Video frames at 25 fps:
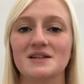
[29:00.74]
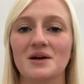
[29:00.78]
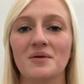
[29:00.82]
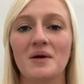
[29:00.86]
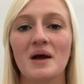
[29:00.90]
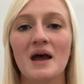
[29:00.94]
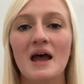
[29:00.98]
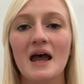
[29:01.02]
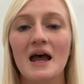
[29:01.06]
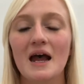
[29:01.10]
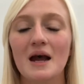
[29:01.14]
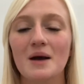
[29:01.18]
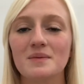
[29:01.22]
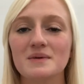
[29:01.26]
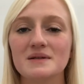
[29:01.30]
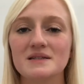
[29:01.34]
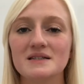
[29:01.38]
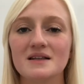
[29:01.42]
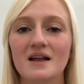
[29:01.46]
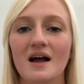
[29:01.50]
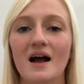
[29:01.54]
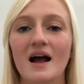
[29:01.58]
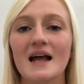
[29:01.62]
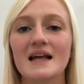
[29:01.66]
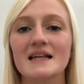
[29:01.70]
So it was
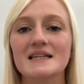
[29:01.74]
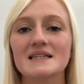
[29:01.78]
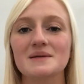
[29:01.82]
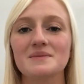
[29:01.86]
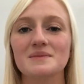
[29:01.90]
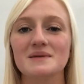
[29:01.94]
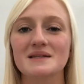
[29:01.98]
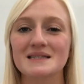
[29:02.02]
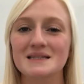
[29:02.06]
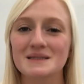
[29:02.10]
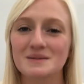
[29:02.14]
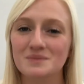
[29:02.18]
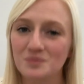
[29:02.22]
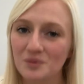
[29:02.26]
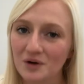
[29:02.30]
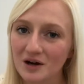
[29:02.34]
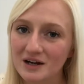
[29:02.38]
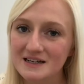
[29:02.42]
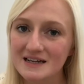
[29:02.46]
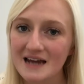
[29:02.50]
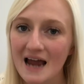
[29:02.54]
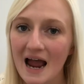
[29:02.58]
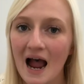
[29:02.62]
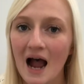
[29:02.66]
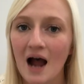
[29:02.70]
nice, it was
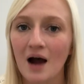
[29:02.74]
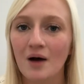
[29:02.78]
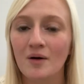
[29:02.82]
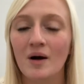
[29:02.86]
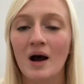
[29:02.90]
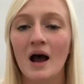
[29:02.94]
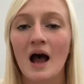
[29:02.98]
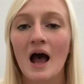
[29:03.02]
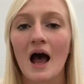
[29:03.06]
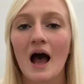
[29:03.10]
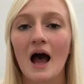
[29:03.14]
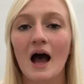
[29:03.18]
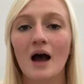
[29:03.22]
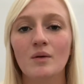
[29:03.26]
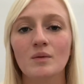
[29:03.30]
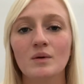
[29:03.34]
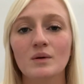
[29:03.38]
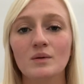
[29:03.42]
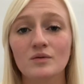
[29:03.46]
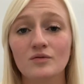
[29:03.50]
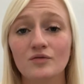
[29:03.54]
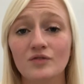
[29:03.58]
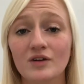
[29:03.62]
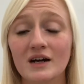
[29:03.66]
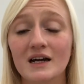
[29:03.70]
spread out, and we
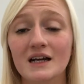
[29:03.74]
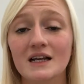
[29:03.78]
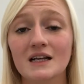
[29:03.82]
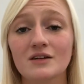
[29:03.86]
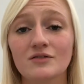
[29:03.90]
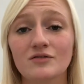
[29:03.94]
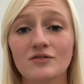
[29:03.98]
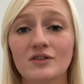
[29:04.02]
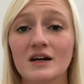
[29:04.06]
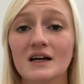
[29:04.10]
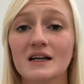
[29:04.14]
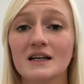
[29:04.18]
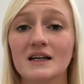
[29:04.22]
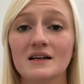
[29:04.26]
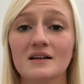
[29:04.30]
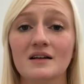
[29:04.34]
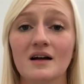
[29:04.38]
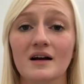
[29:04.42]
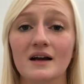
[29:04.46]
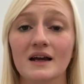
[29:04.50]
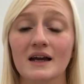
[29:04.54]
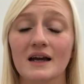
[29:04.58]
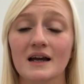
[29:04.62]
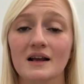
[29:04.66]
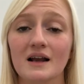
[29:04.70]
were really, really
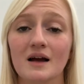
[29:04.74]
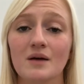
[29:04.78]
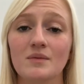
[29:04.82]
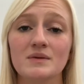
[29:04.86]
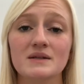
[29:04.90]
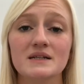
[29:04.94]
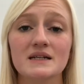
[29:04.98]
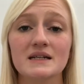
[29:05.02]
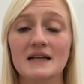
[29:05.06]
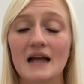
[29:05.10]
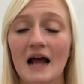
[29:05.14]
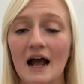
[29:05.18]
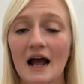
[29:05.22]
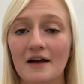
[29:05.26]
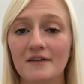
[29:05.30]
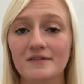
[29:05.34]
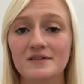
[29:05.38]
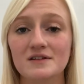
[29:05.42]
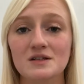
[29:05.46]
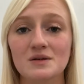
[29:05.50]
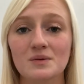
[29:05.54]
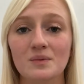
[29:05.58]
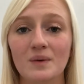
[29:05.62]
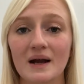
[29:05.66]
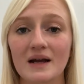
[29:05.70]
lucky. Like, we didn't
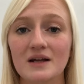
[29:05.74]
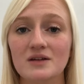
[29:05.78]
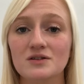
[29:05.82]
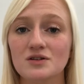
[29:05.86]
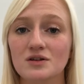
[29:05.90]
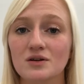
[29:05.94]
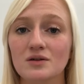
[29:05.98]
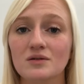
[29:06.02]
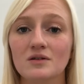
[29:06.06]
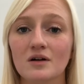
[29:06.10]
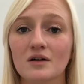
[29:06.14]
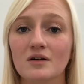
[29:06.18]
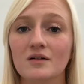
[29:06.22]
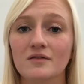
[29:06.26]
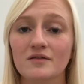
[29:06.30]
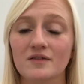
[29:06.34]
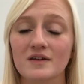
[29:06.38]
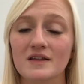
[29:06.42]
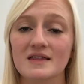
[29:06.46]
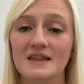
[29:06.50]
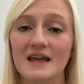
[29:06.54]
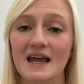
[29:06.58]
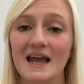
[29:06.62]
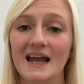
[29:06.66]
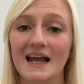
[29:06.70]
have to wait too long for
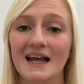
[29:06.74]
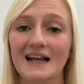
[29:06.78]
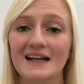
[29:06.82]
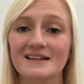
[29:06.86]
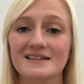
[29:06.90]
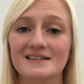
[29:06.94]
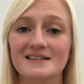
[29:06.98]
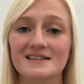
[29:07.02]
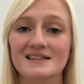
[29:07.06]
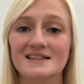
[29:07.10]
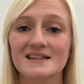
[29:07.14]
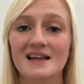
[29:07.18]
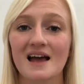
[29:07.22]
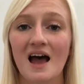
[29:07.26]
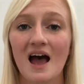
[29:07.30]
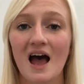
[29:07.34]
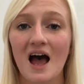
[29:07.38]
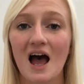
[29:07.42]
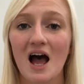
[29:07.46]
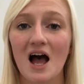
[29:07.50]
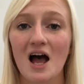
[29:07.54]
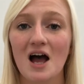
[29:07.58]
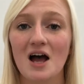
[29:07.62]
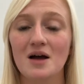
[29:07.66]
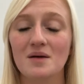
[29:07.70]
things.
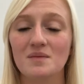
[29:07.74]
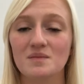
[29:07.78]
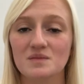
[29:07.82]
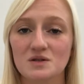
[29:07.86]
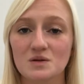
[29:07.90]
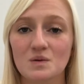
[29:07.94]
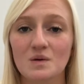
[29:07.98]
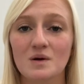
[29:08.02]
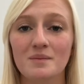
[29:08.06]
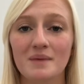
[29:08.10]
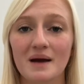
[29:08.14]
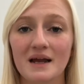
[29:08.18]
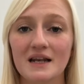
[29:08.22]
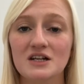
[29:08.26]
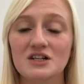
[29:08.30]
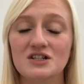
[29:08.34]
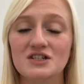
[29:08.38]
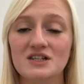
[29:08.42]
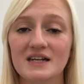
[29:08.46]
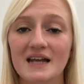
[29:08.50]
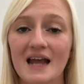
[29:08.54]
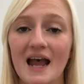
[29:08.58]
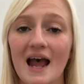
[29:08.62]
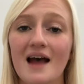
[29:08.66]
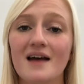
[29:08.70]
So we managed
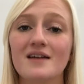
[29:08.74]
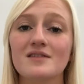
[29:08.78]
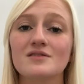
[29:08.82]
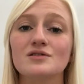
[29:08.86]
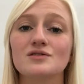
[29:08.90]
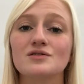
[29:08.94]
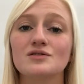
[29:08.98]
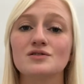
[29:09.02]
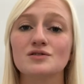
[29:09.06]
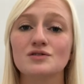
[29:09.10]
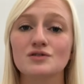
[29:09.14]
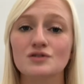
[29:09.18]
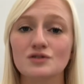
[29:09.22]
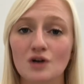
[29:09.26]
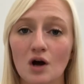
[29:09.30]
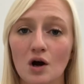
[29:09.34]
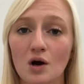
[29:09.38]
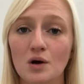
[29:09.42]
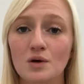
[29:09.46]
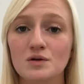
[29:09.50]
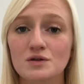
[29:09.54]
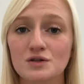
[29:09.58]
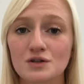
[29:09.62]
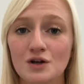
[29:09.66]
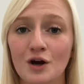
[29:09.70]
to get
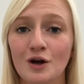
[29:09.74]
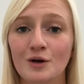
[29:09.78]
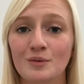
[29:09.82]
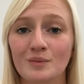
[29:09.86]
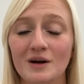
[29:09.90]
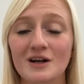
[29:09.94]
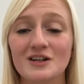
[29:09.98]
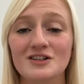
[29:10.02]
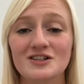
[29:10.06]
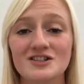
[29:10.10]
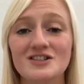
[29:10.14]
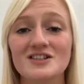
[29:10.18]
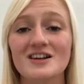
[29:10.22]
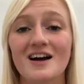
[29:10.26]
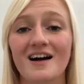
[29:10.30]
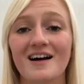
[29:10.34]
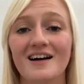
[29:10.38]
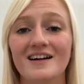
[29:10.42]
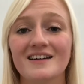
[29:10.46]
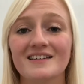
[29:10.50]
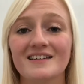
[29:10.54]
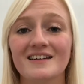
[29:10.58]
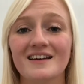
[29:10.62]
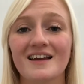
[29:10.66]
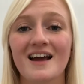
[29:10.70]
so much
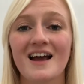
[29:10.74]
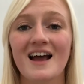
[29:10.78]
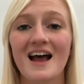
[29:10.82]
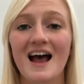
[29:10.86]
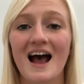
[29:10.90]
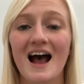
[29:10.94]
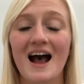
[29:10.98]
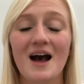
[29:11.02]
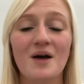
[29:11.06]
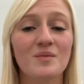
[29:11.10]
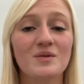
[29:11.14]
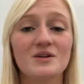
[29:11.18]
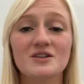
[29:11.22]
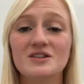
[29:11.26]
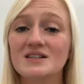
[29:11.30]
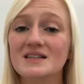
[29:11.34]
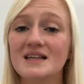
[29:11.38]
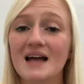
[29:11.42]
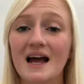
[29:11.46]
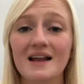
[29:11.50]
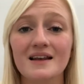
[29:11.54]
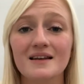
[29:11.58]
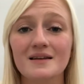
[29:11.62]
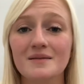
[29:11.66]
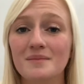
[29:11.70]
done, and we just
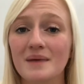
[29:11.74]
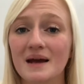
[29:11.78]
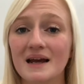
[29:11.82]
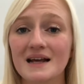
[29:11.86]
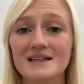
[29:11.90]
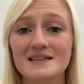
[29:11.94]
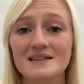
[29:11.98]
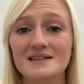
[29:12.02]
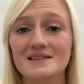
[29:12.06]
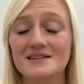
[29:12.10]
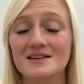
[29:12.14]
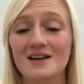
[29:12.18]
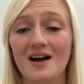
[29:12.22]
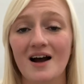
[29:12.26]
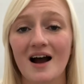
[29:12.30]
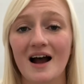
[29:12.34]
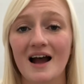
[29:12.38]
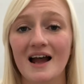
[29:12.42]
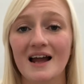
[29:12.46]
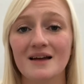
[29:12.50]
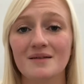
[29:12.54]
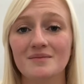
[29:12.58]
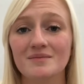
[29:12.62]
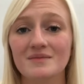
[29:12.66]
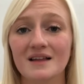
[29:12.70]
had an amazing
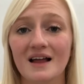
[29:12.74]
time.